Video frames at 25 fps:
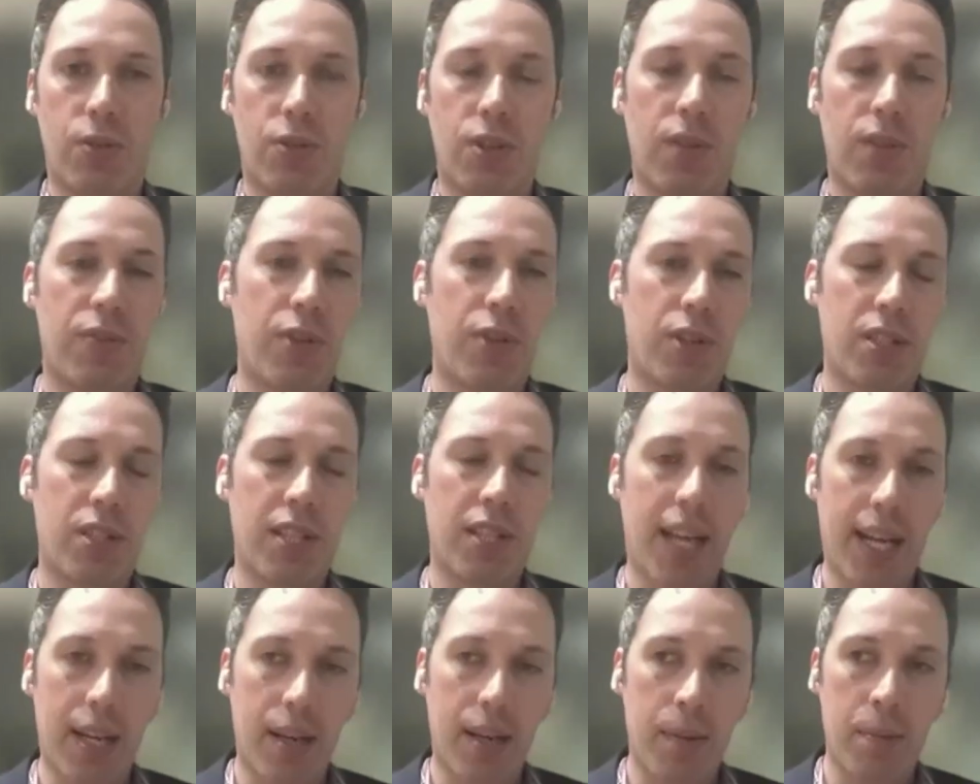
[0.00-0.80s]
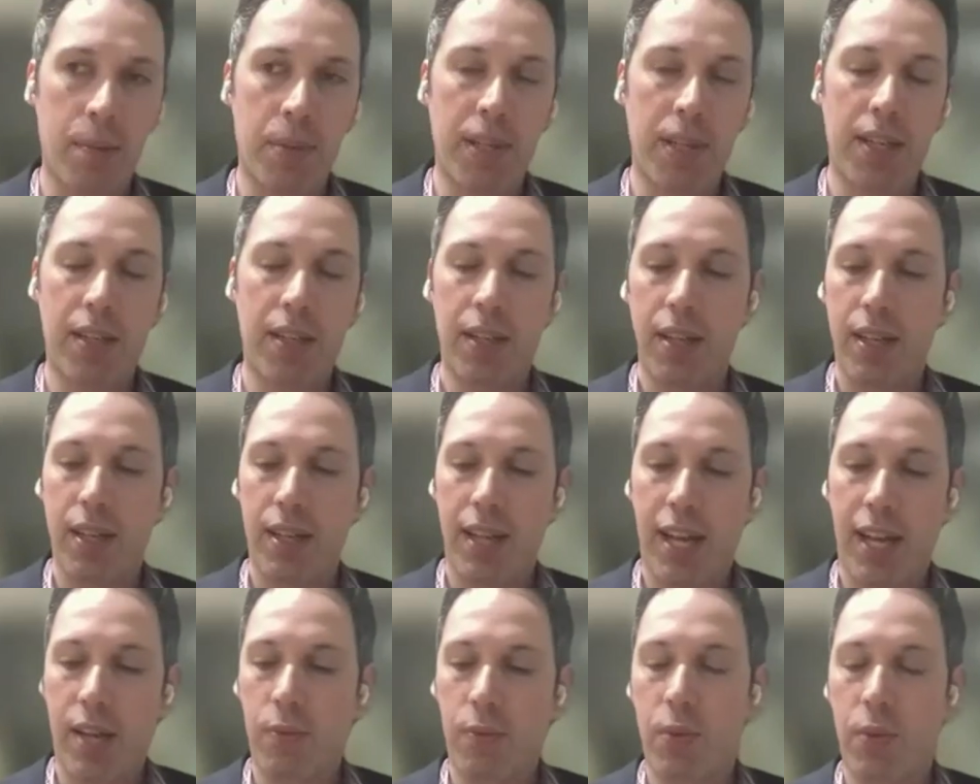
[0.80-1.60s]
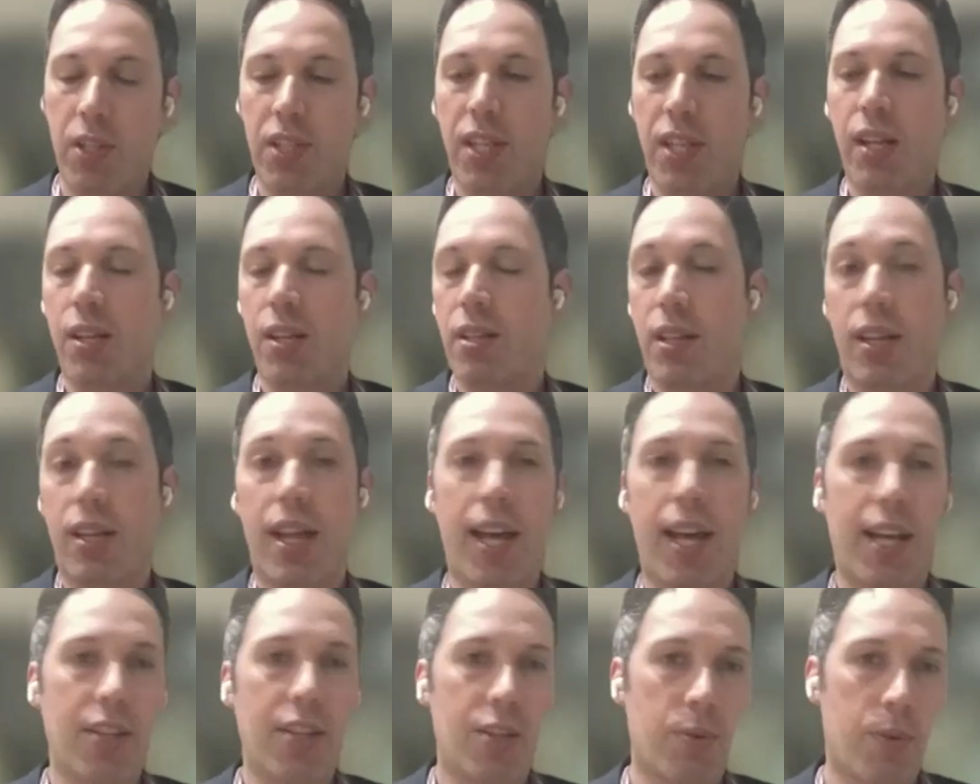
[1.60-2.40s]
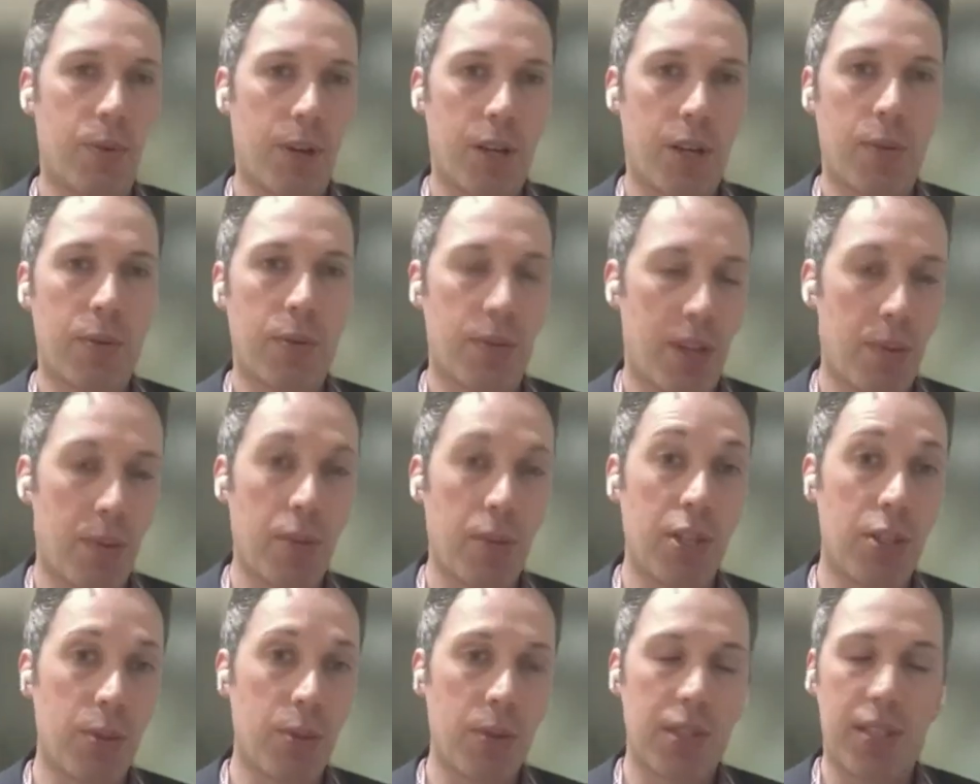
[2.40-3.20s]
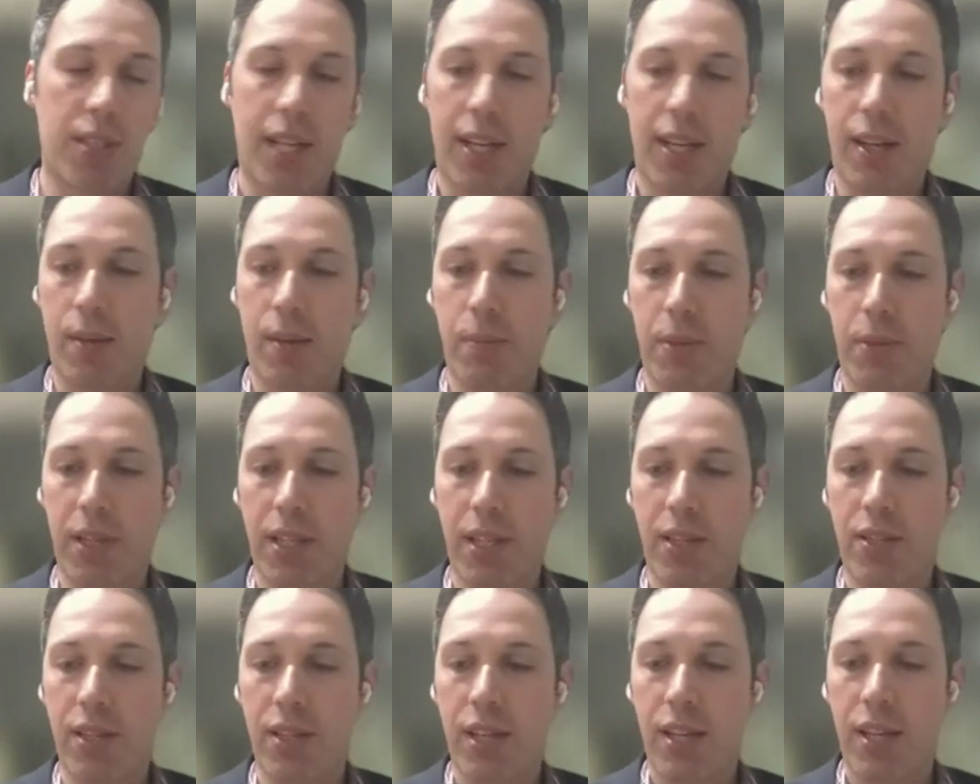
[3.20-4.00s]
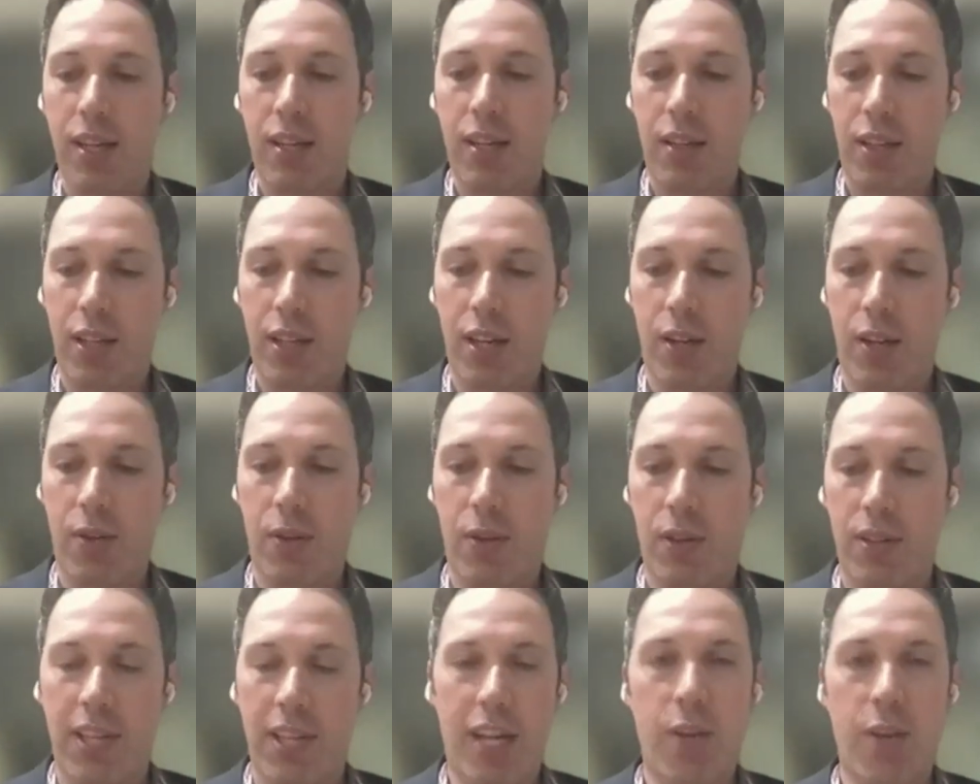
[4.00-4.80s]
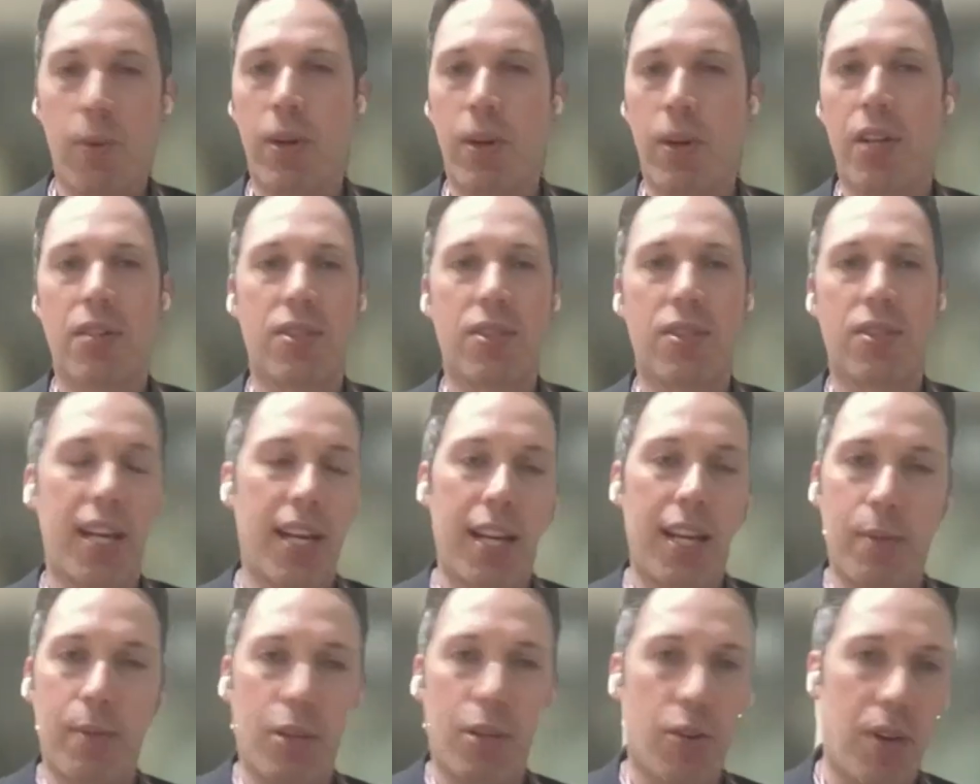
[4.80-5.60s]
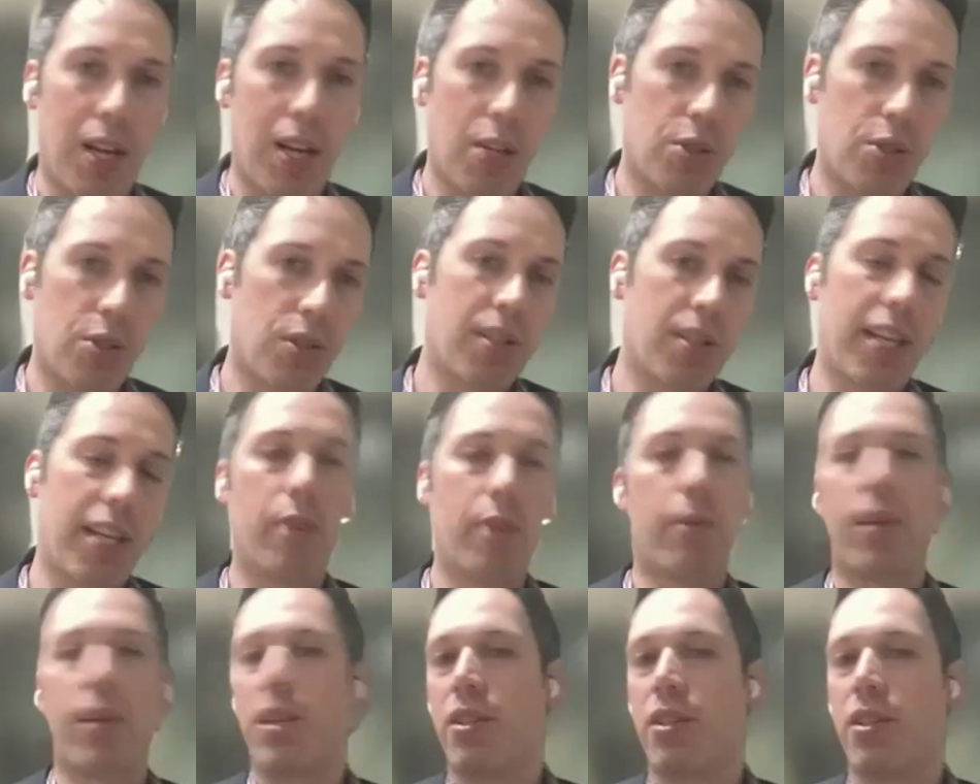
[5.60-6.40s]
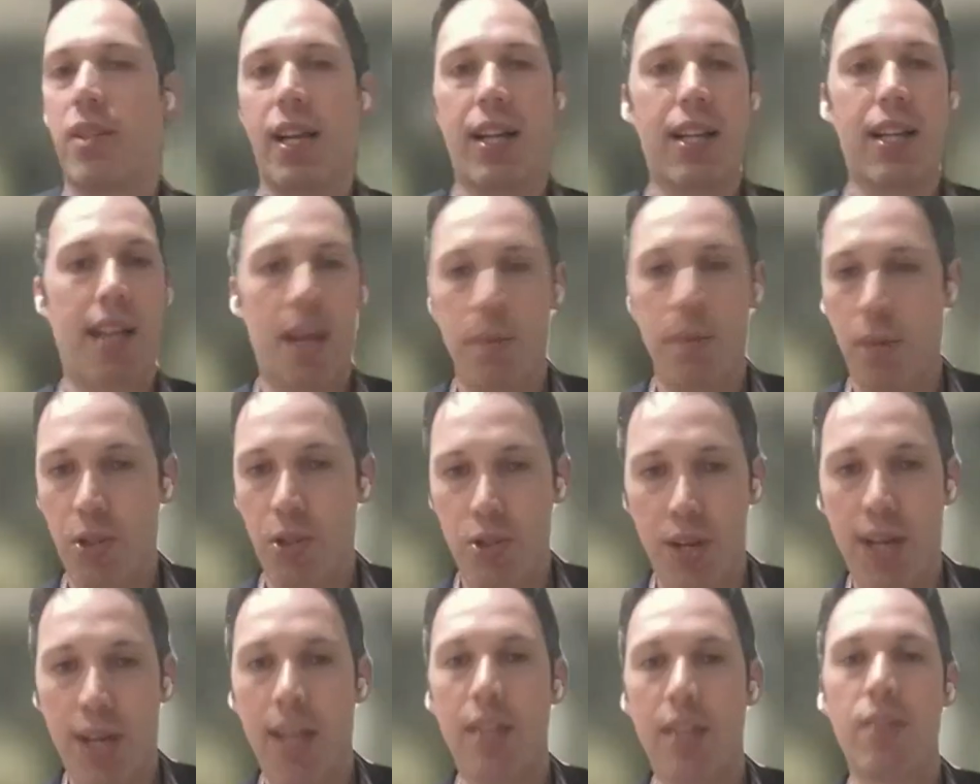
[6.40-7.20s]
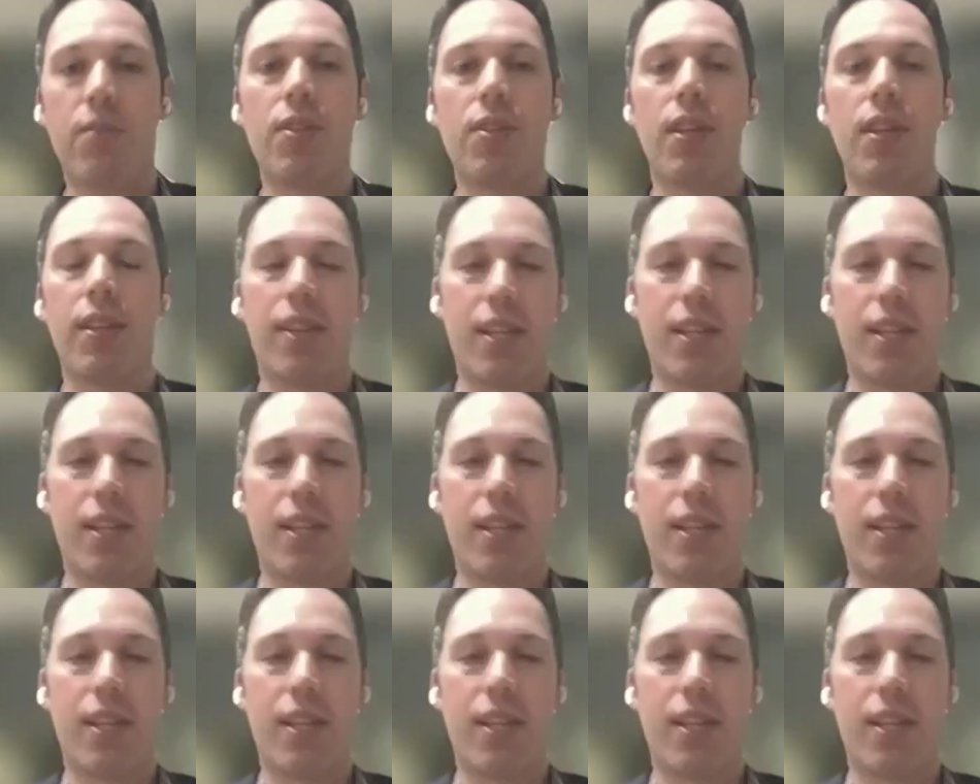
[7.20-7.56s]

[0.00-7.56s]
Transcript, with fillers: So if you're a tech company, and we see this a lot in the work that we do with tech companies you know they don't want to say immigration they don't want to say climate change yeah.